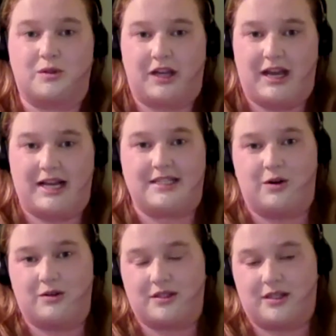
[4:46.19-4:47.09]
called
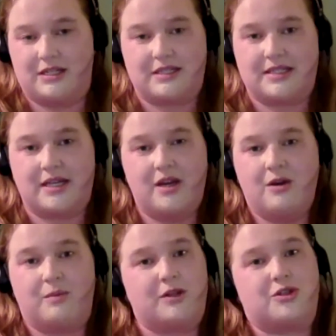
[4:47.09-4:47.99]
antioxidants,
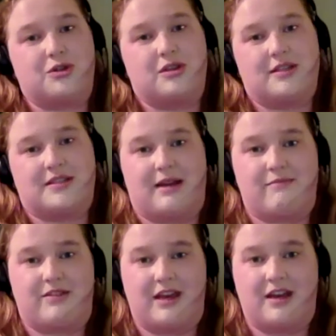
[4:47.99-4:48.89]
which do the
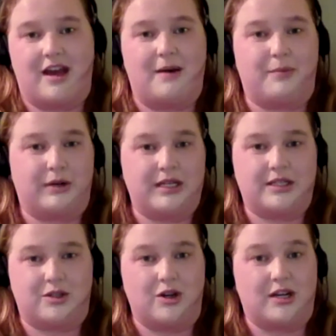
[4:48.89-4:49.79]
same thing. Our
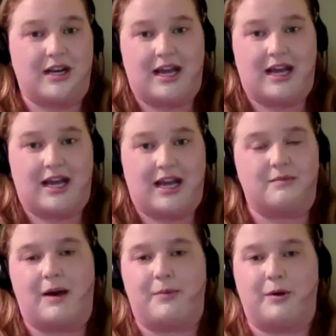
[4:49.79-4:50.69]
bodies don't need
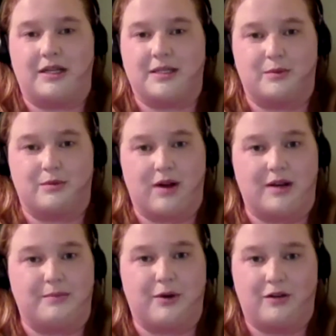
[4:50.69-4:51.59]
them. Our bodies will
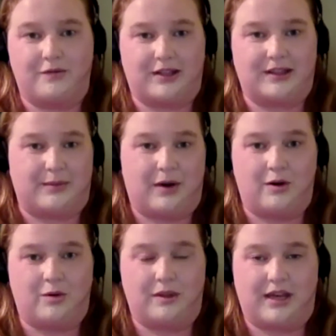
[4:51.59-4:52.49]
run perfectly
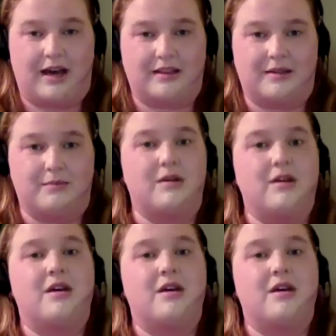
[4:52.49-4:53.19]
well without them,